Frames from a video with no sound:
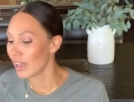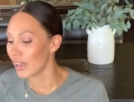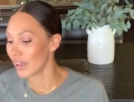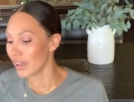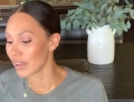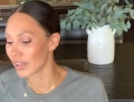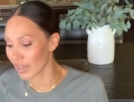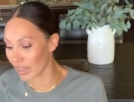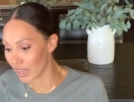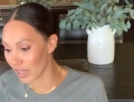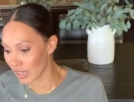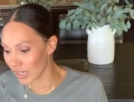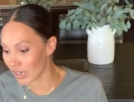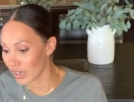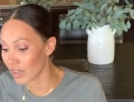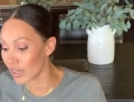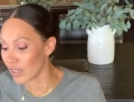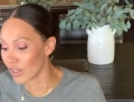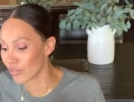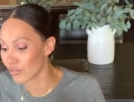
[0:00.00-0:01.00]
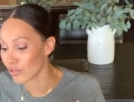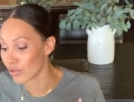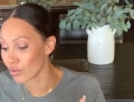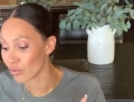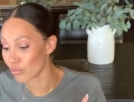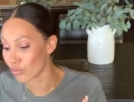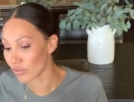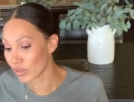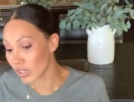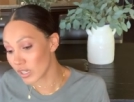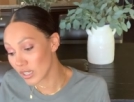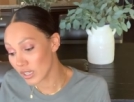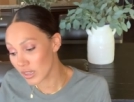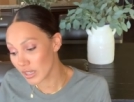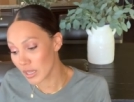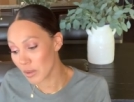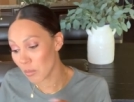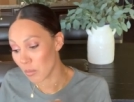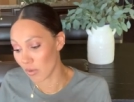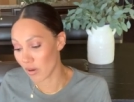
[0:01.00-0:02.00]
again, if you
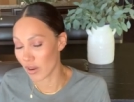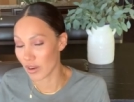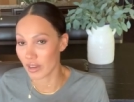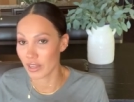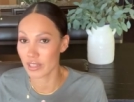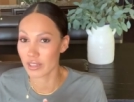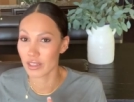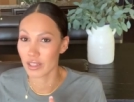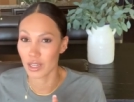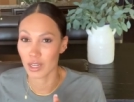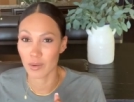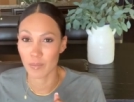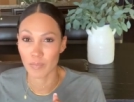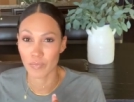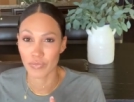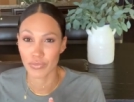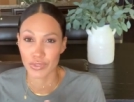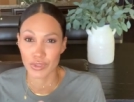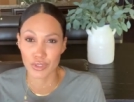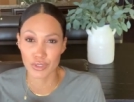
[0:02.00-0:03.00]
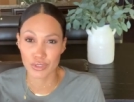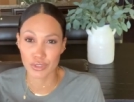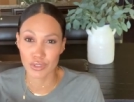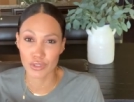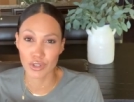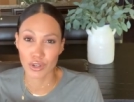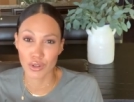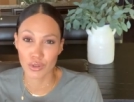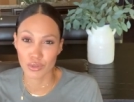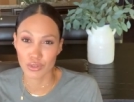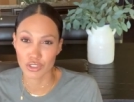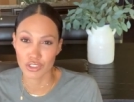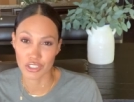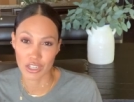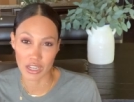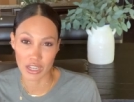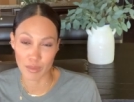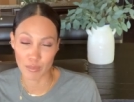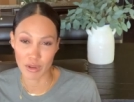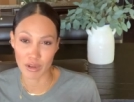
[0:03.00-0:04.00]
really want it, then there's no
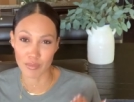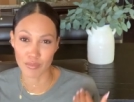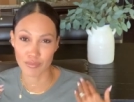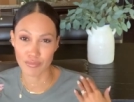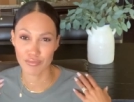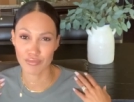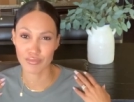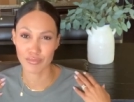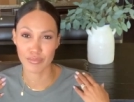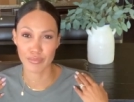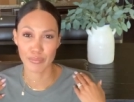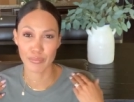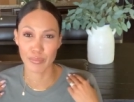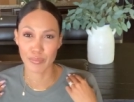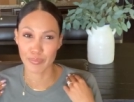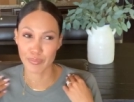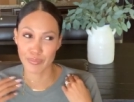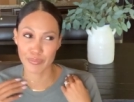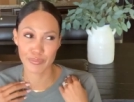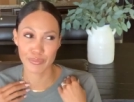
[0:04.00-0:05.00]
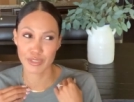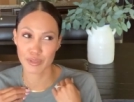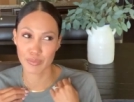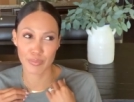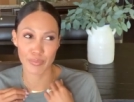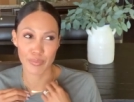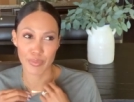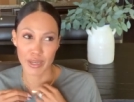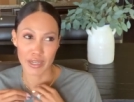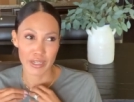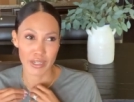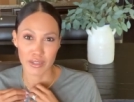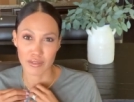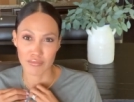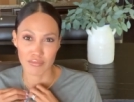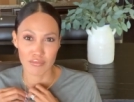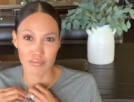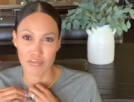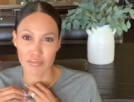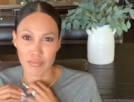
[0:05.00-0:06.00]
shame in spending
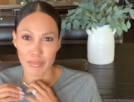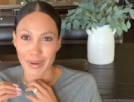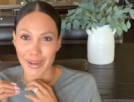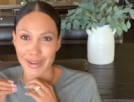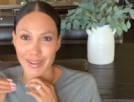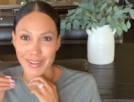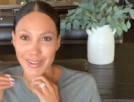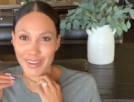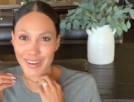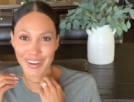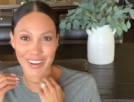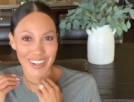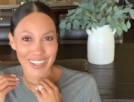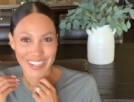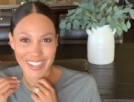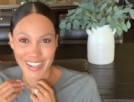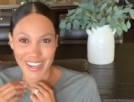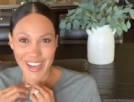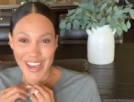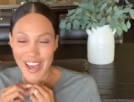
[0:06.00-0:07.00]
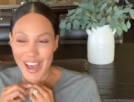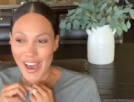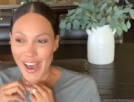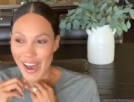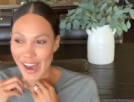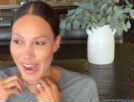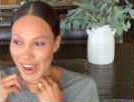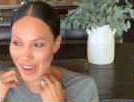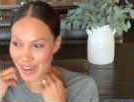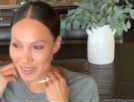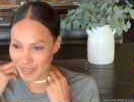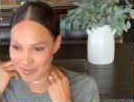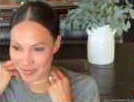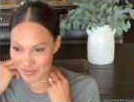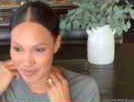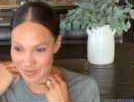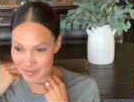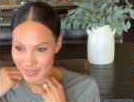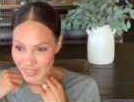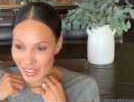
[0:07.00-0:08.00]
money
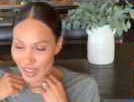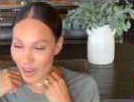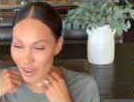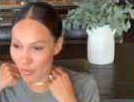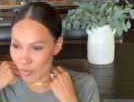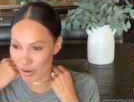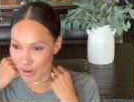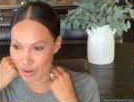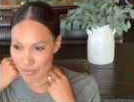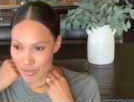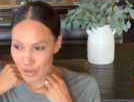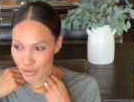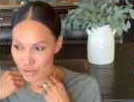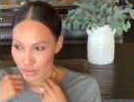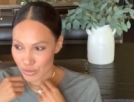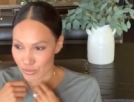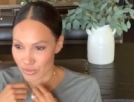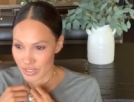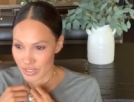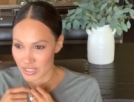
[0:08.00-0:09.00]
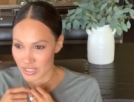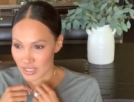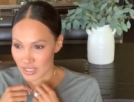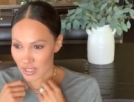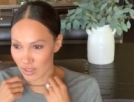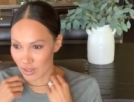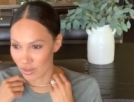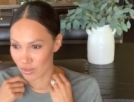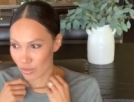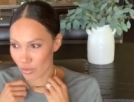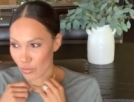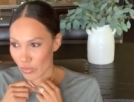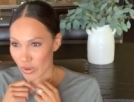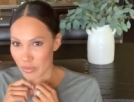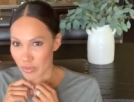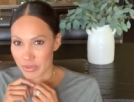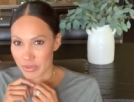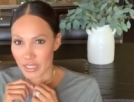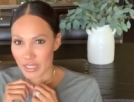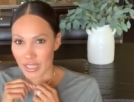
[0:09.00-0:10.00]
on one of those resale
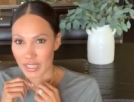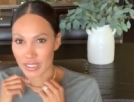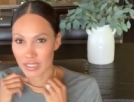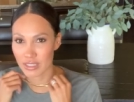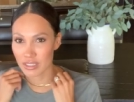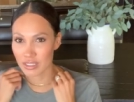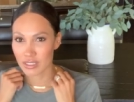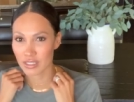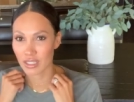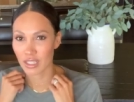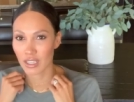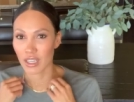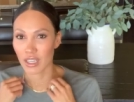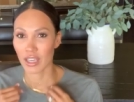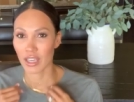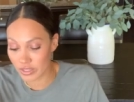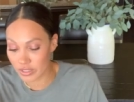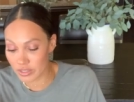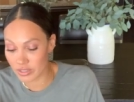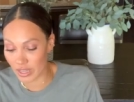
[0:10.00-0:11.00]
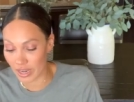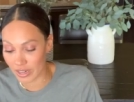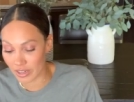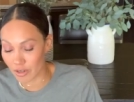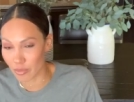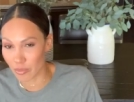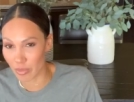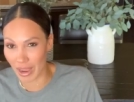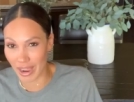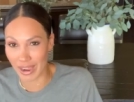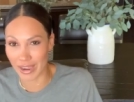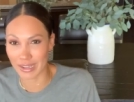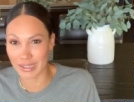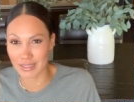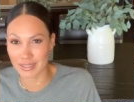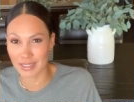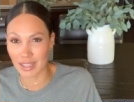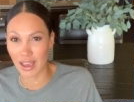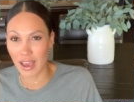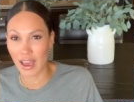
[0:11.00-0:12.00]
websites. Designer bags,
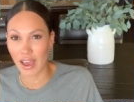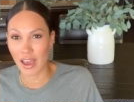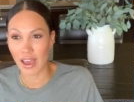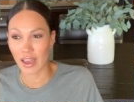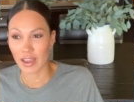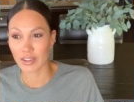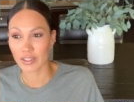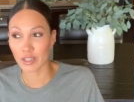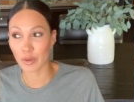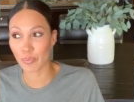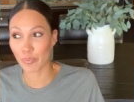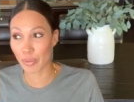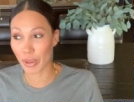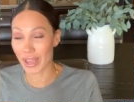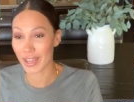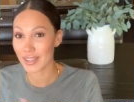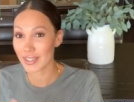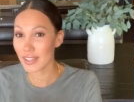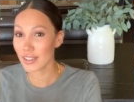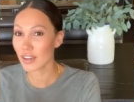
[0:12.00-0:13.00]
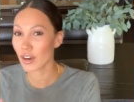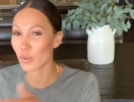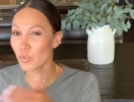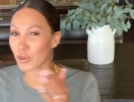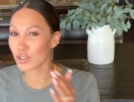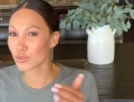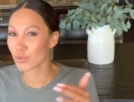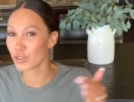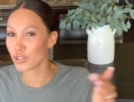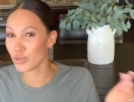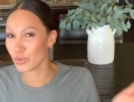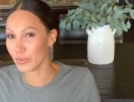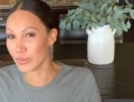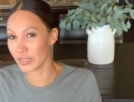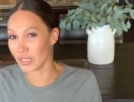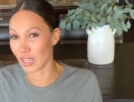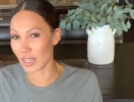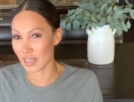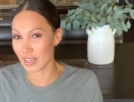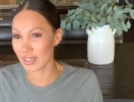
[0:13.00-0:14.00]
depending on which one you
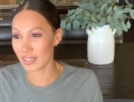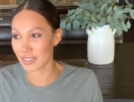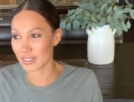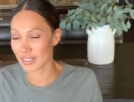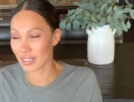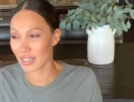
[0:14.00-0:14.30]
get,